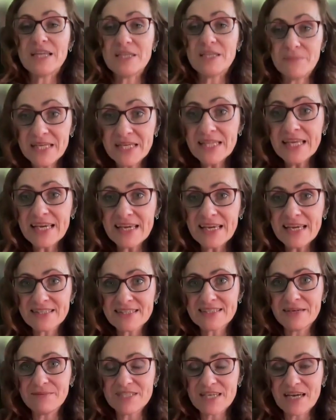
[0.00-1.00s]
and meaning at the
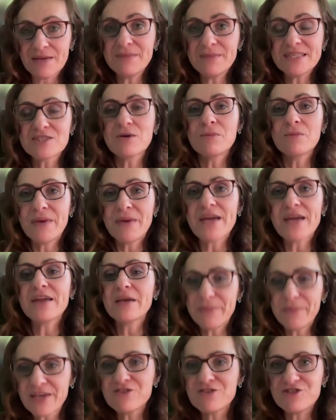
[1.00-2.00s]
same time is comparing
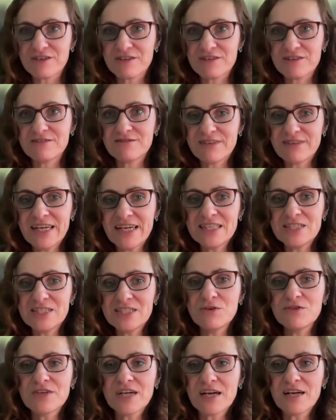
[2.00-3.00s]
pictures, right? So
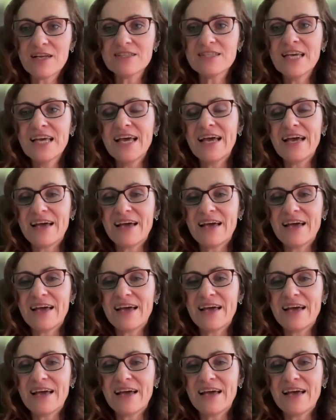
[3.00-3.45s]
you've got